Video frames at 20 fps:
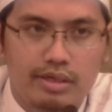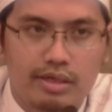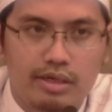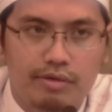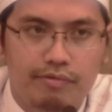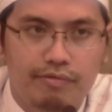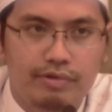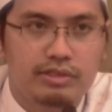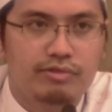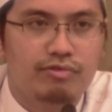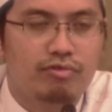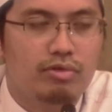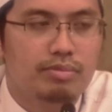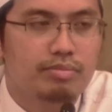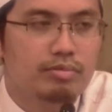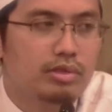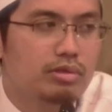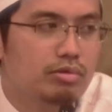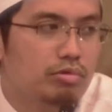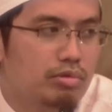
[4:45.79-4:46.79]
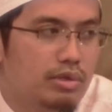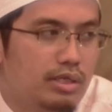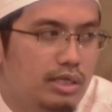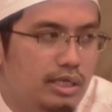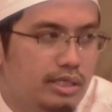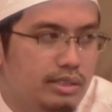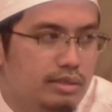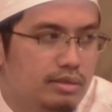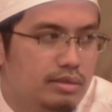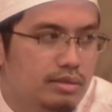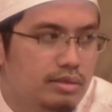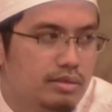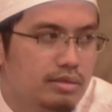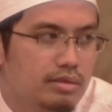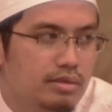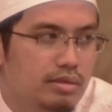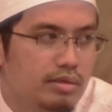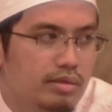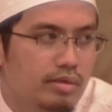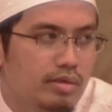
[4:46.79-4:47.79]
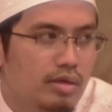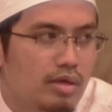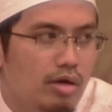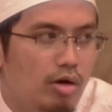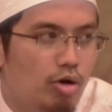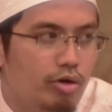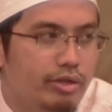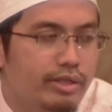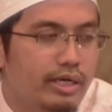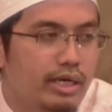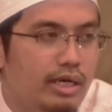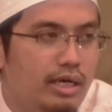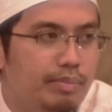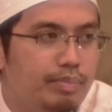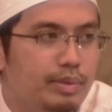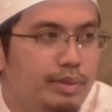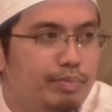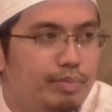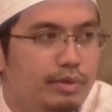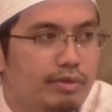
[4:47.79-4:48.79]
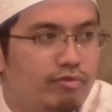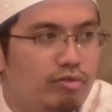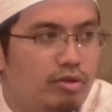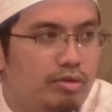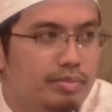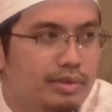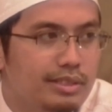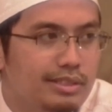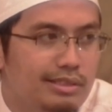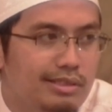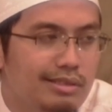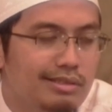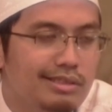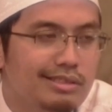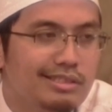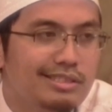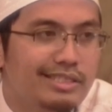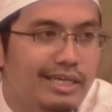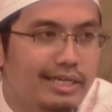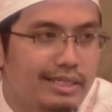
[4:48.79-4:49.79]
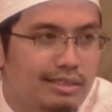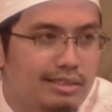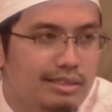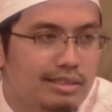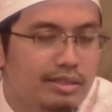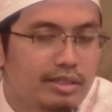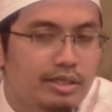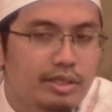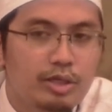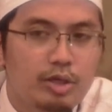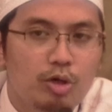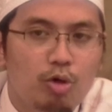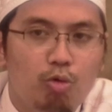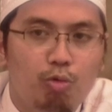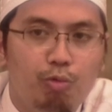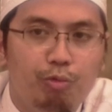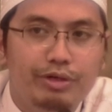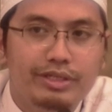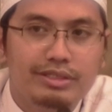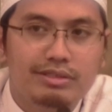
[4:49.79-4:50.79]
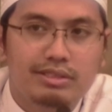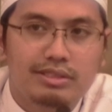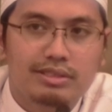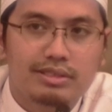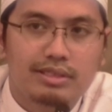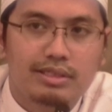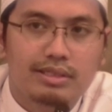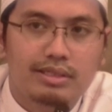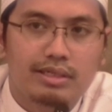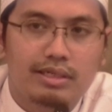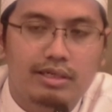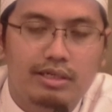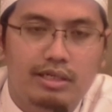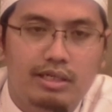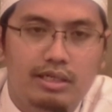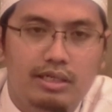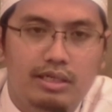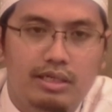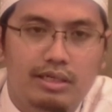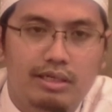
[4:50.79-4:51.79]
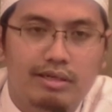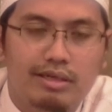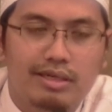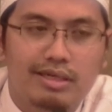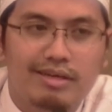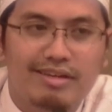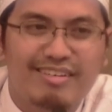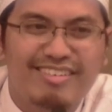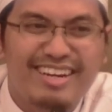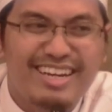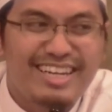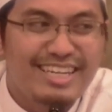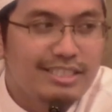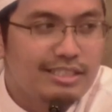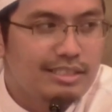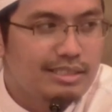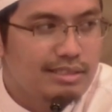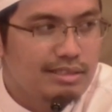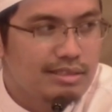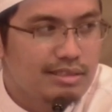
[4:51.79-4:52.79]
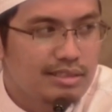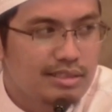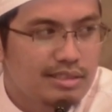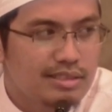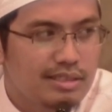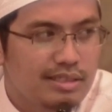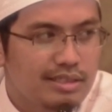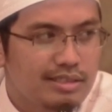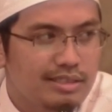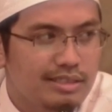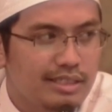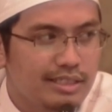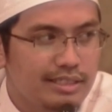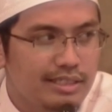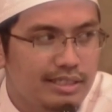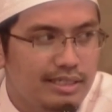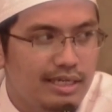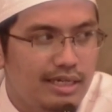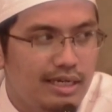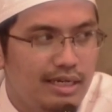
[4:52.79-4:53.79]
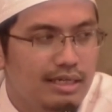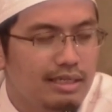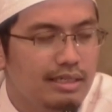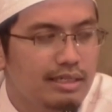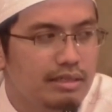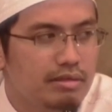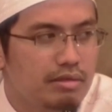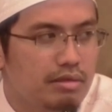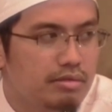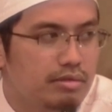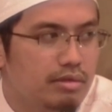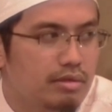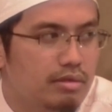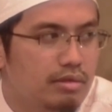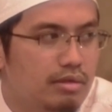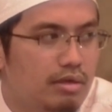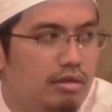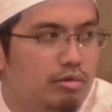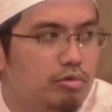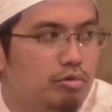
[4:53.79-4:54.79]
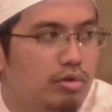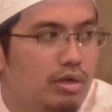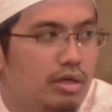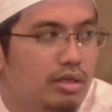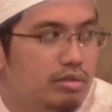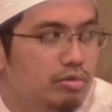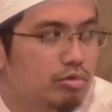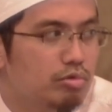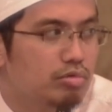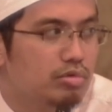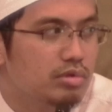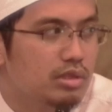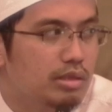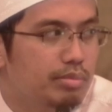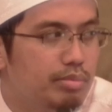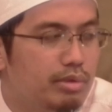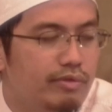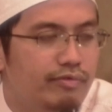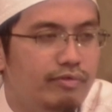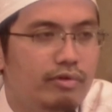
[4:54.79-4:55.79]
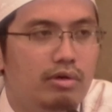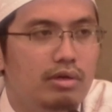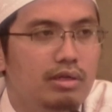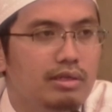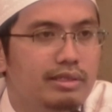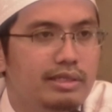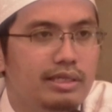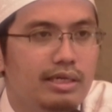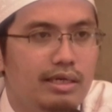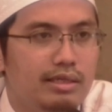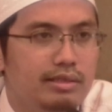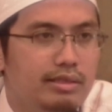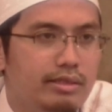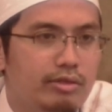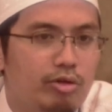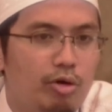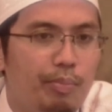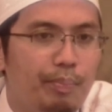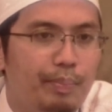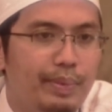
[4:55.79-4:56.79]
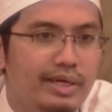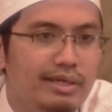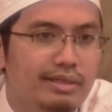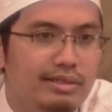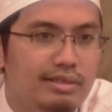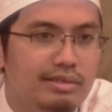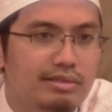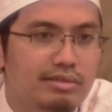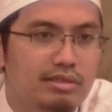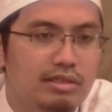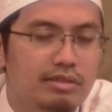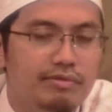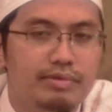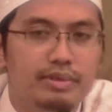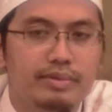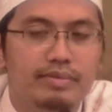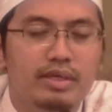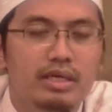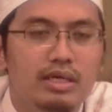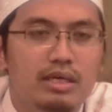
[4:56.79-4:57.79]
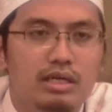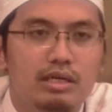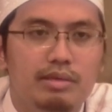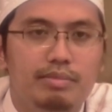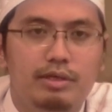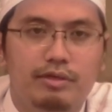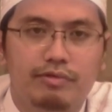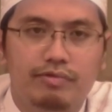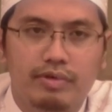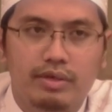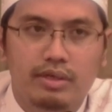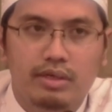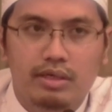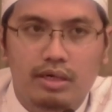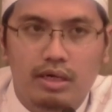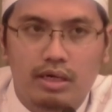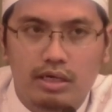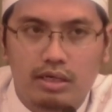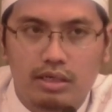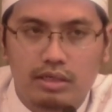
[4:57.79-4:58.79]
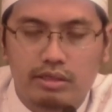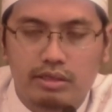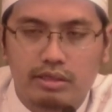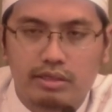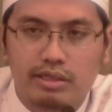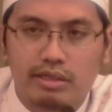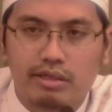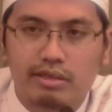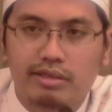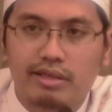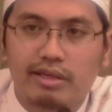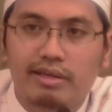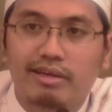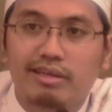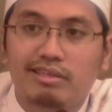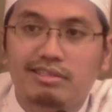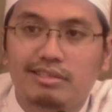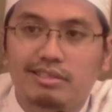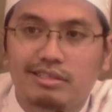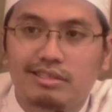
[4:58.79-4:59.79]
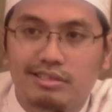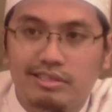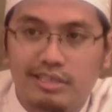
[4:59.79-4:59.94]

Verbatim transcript: a verse from the Quran, or there are people from a certain sect which uh, raise Sayyidina Ali radiallahu anhu above all the other companions, above, above Uh, they, they raise his